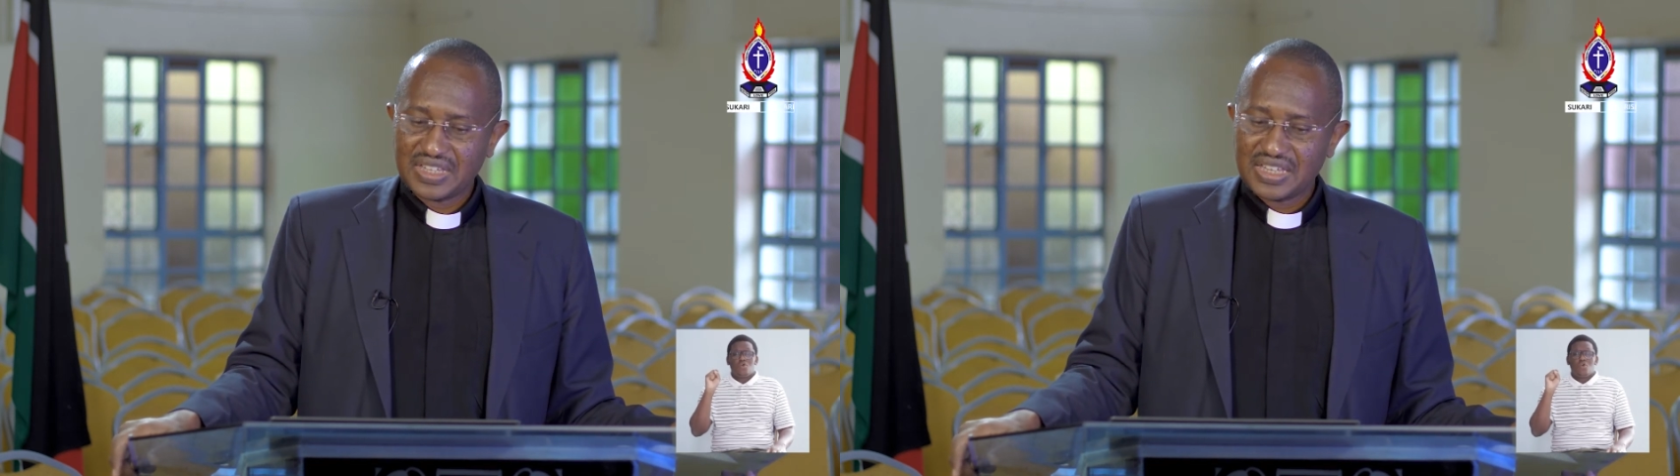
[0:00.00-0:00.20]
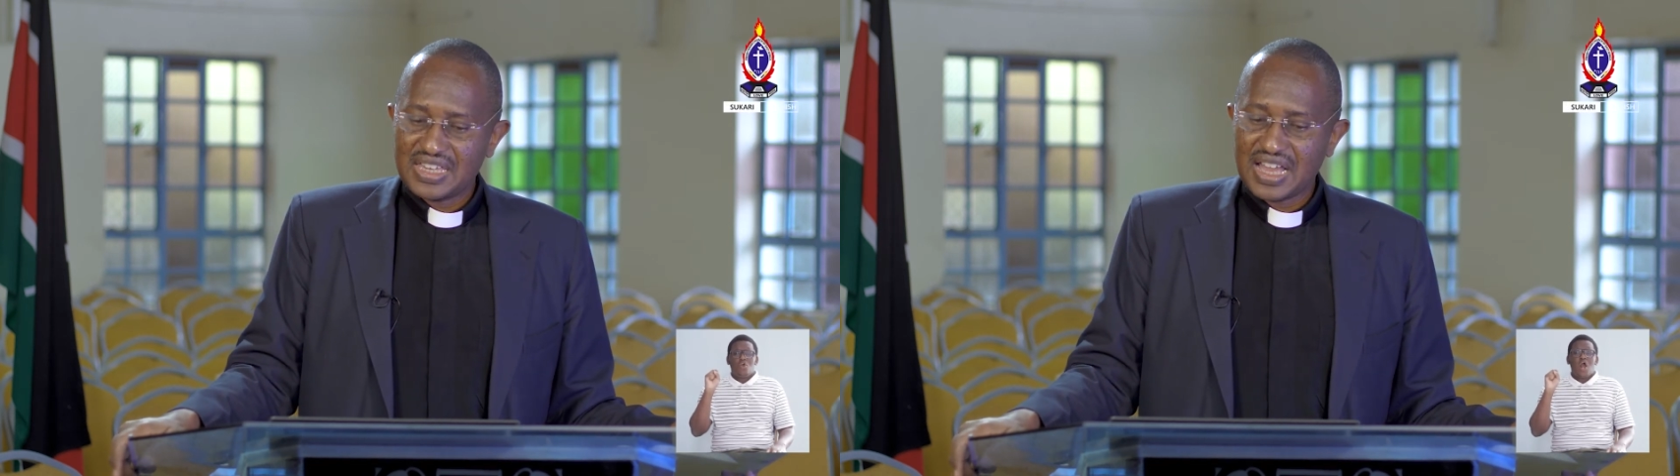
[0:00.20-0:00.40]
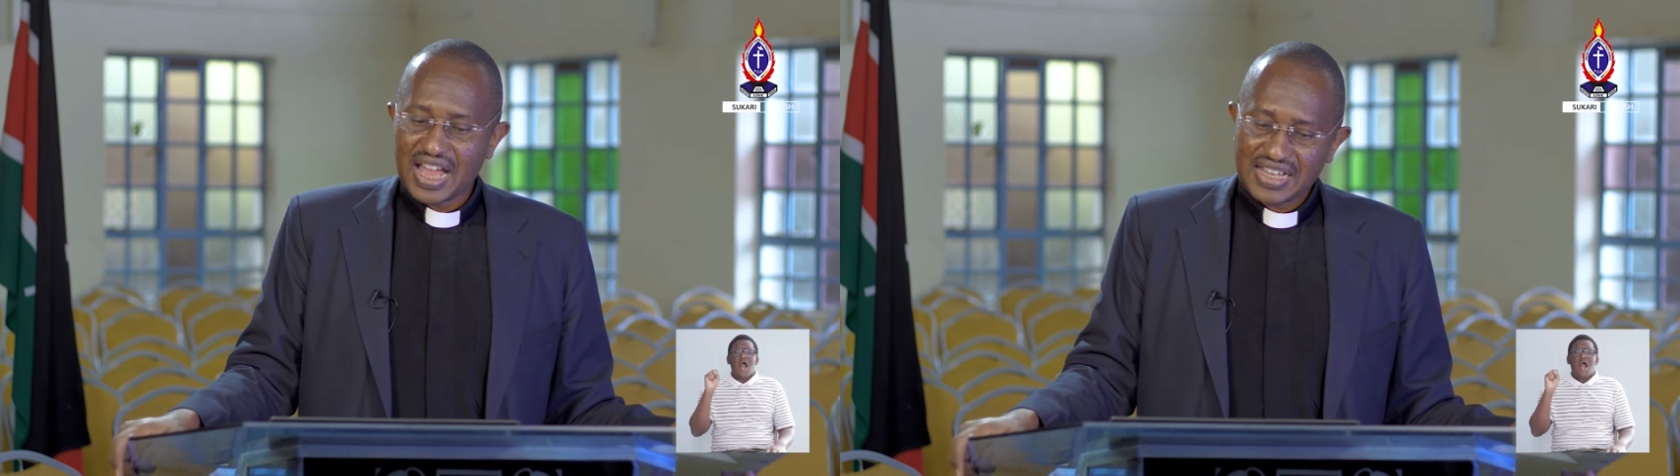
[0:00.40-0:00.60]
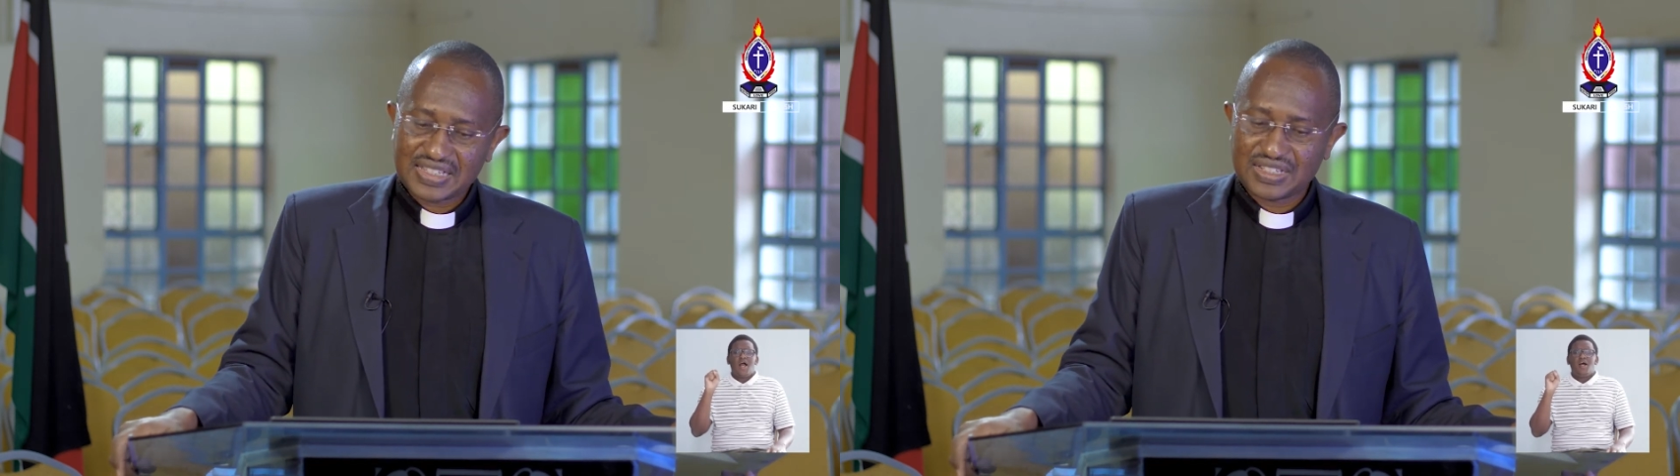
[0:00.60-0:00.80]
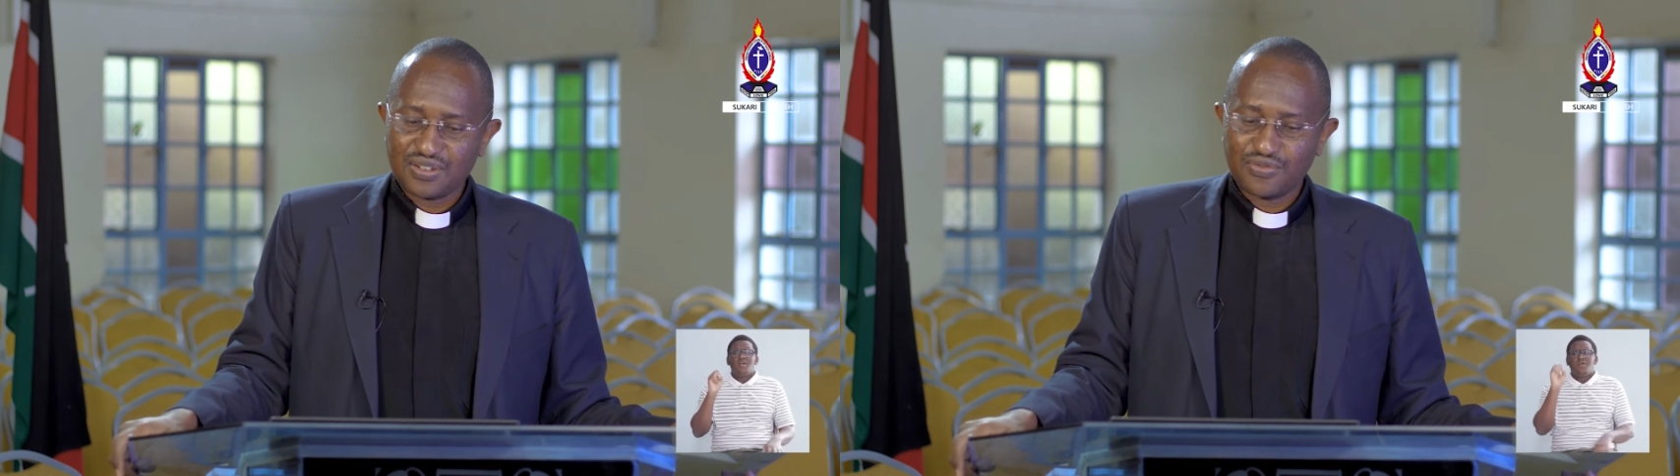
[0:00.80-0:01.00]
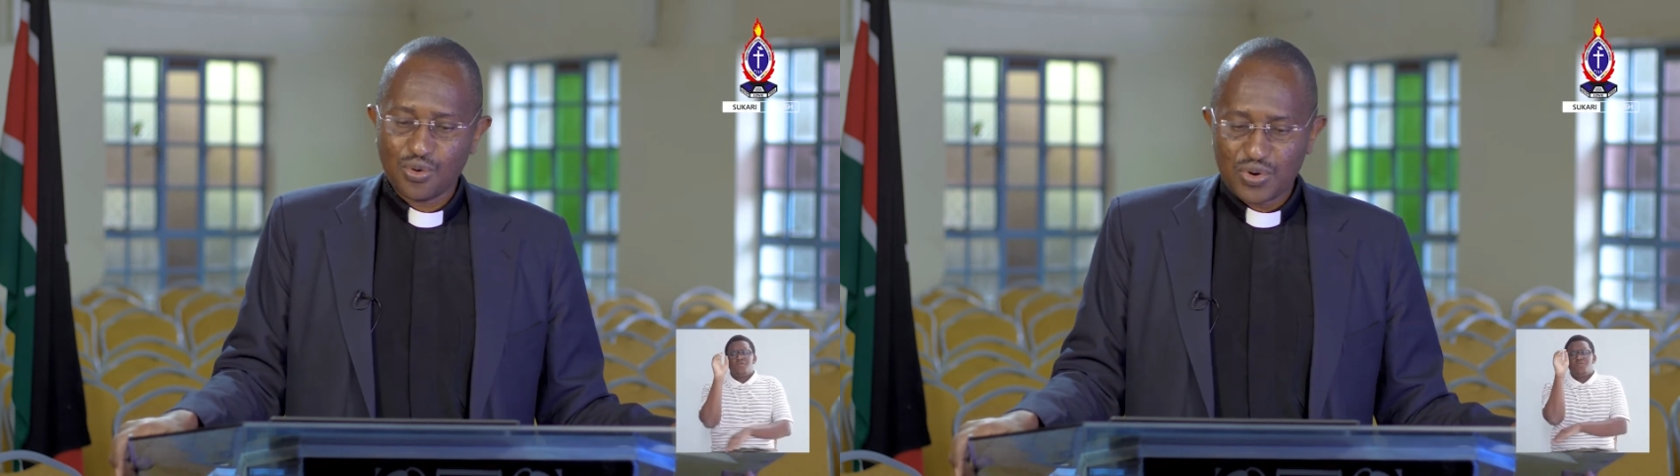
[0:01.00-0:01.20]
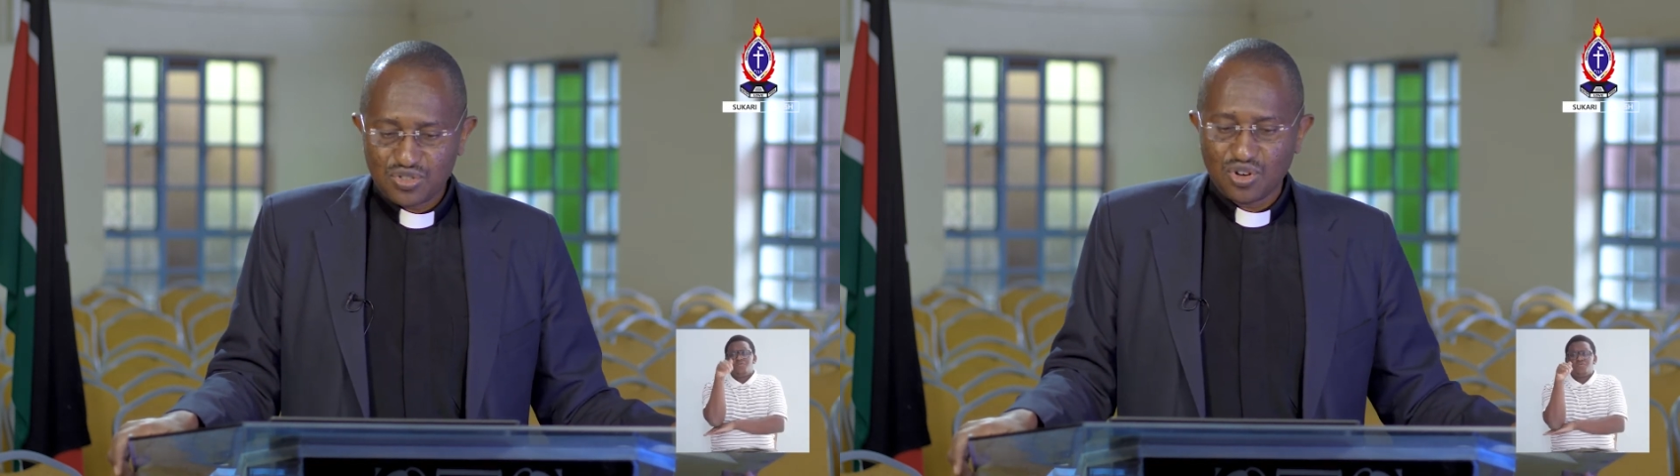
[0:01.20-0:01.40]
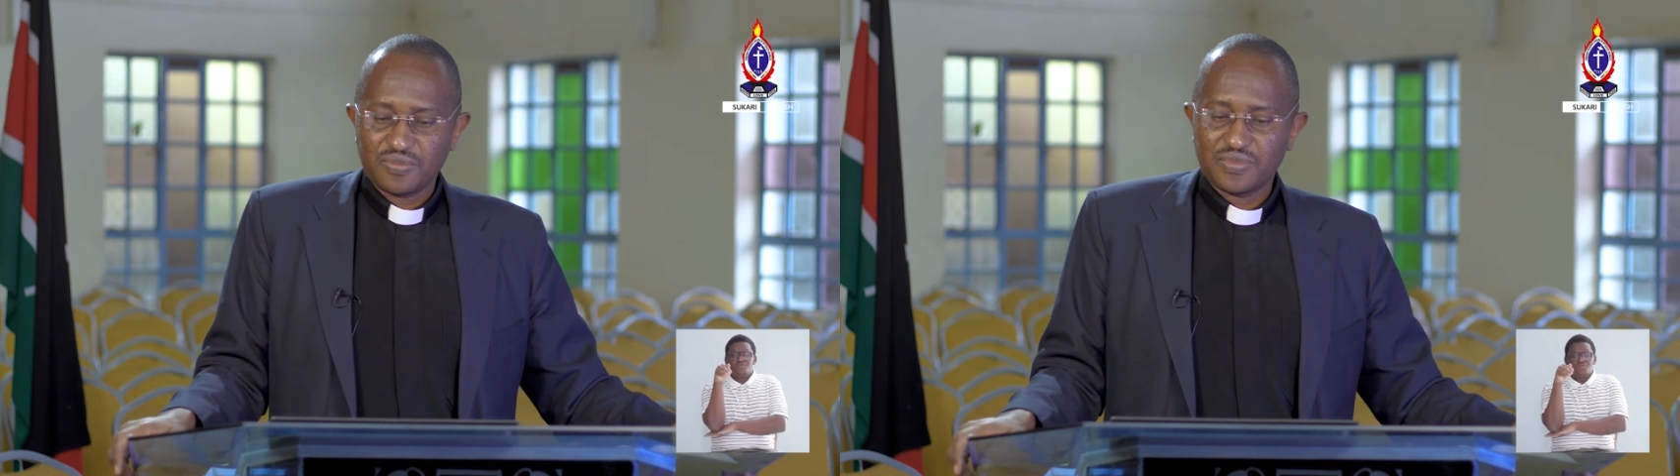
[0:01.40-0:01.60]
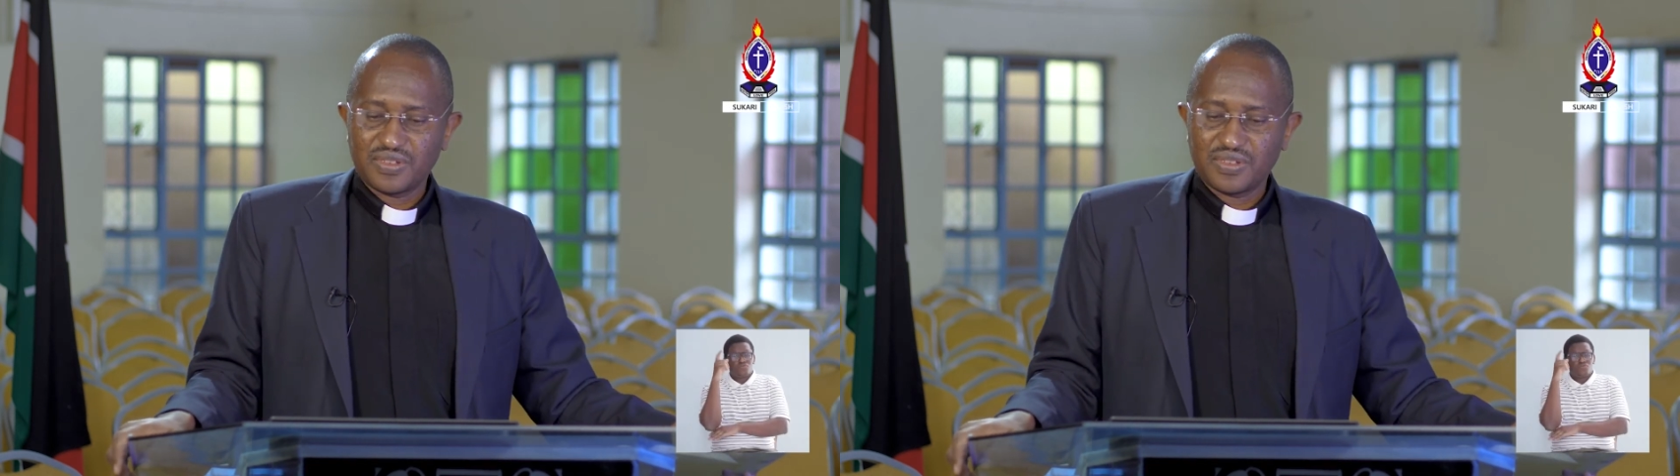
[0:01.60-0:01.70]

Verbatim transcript: he asked for wisdom.